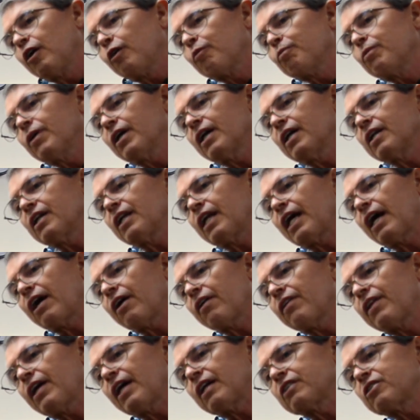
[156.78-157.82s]
but
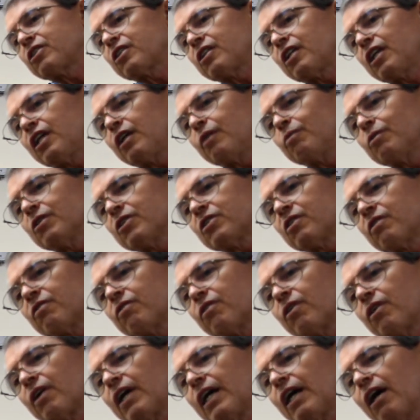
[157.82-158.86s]
now that steam isn't
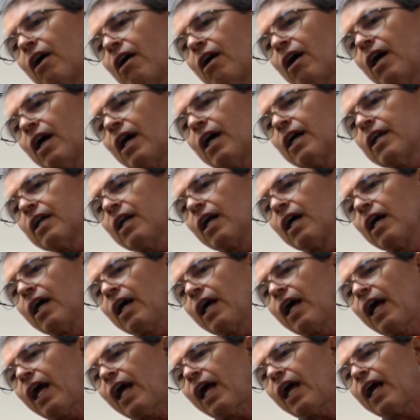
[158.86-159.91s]
very hot,
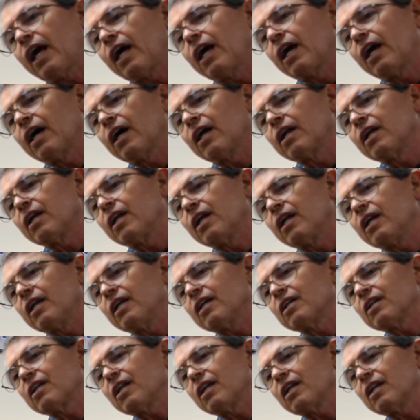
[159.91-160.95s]
and
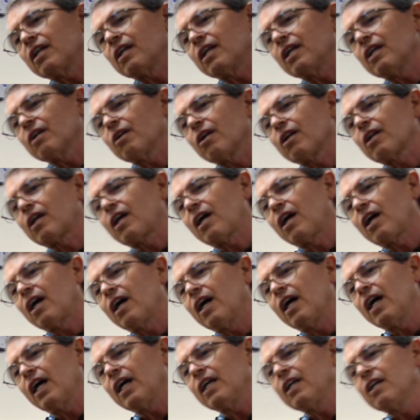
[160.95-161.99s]
it'll
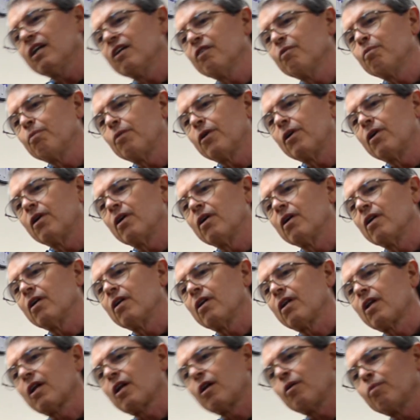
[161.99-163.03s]
kind of burn a
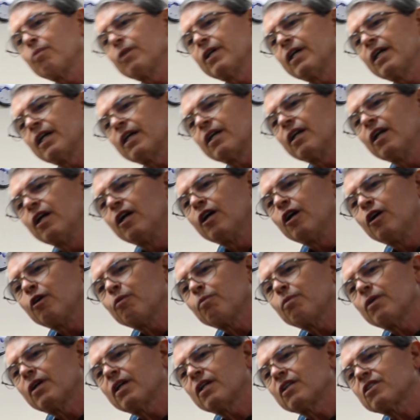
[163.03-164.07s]
little bit,
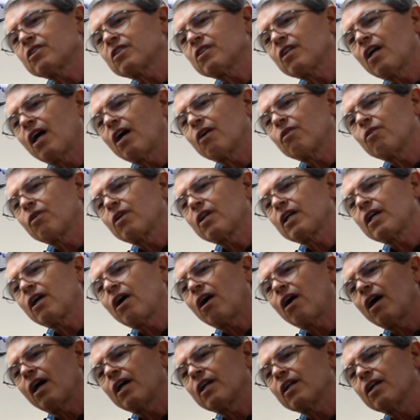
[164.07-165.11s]
but it's not really
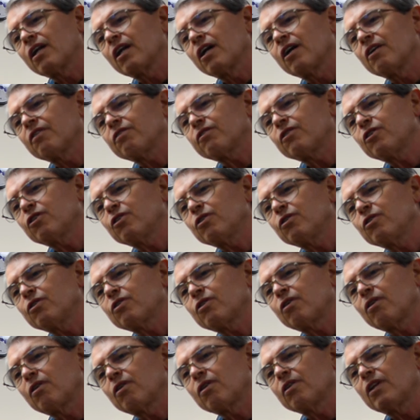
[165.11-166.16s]
hot enough to
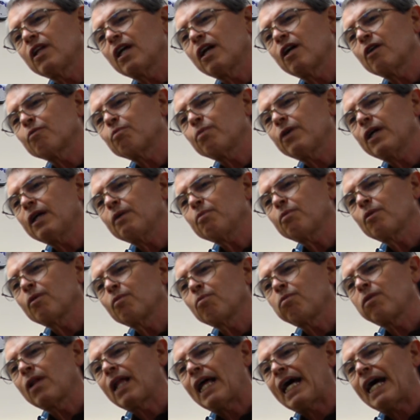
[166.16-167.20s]
turn that paper
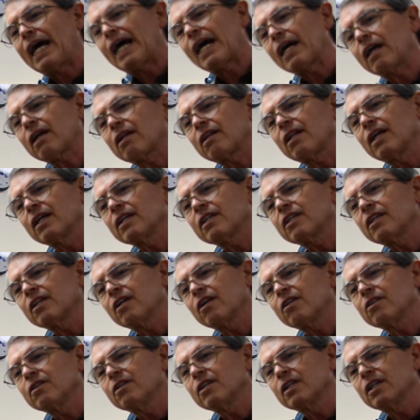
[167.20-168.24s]
black like the
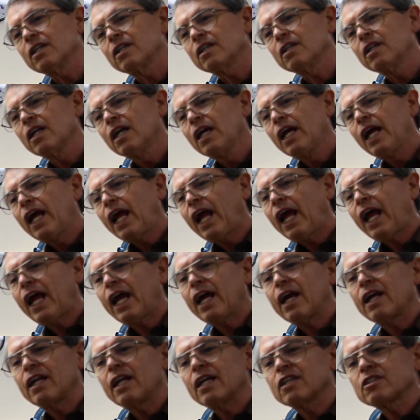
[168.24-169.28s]
other did.
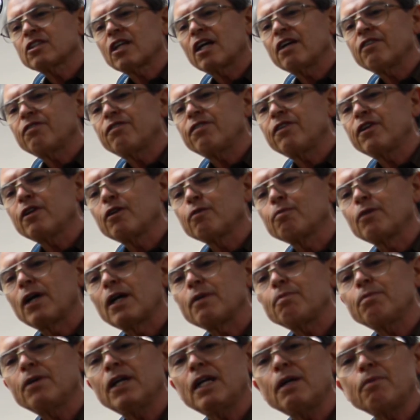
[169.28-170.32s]
And as I feel my
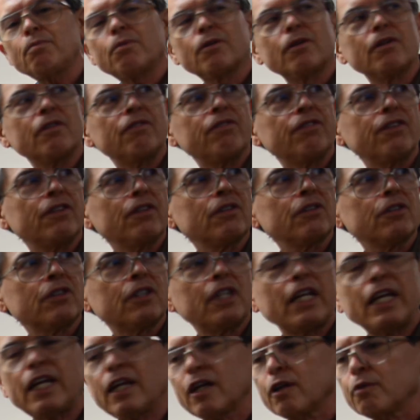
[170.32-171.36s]
paper, it feels
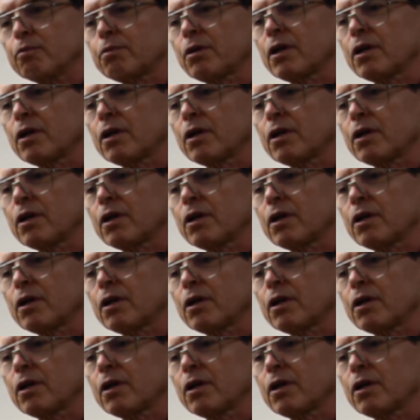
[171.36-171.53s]
damp.